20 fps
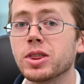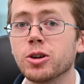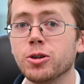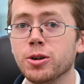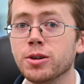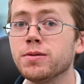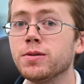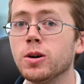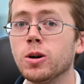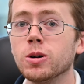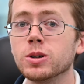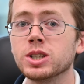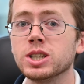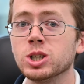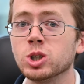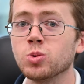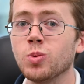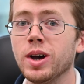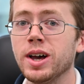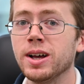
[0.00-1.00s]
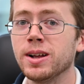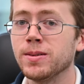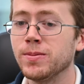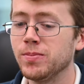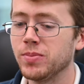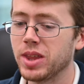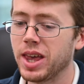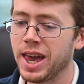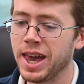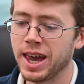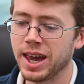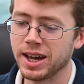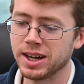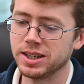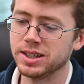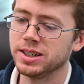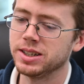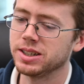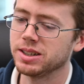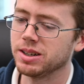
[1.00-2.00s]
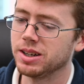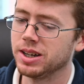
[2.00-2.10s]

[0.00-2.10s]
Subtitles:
their defaults as well. And